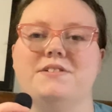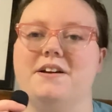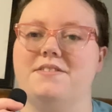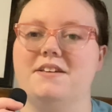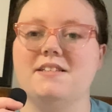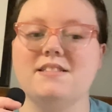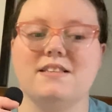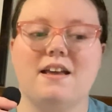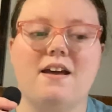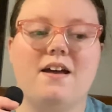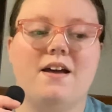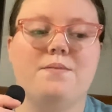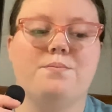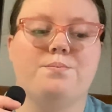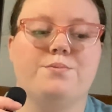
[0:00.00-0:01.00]
on this:
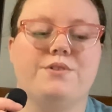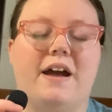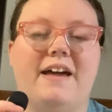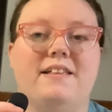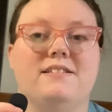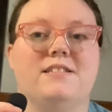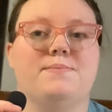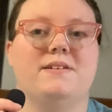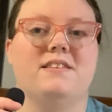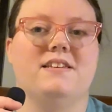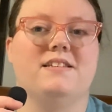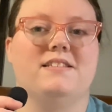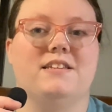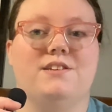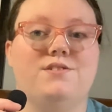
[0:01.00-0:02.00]
Moriah Elizabeth
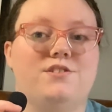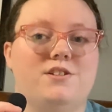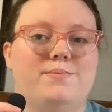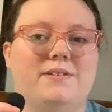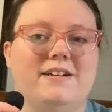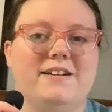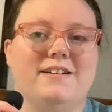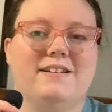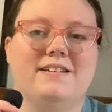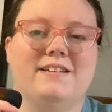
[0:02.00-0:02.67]
is a YouTuber